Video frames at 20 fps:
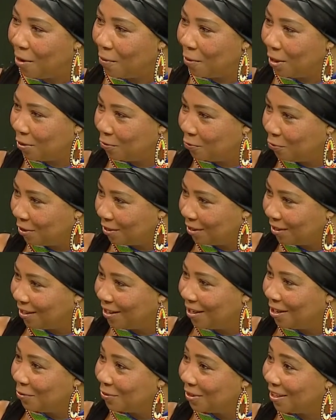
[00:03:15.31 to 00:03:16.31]
It was
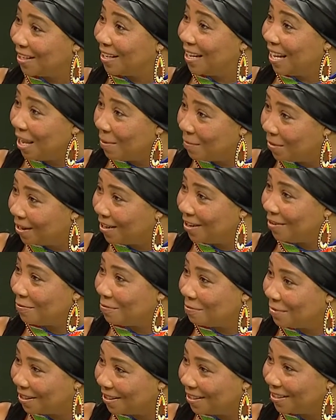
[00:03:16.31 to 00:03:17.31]
a Labour
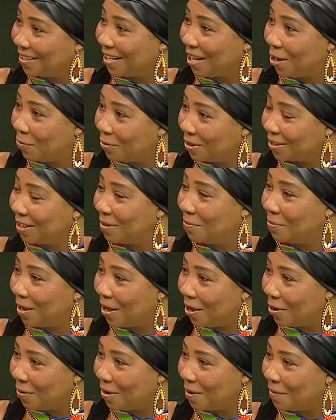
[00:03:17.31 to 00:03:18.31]
government that was in
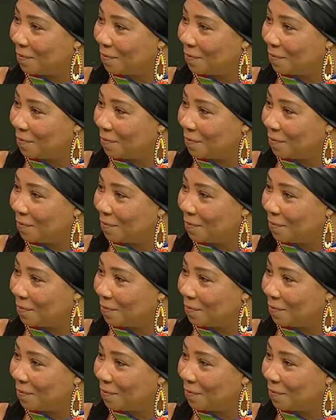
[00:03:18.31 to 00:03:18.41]
power.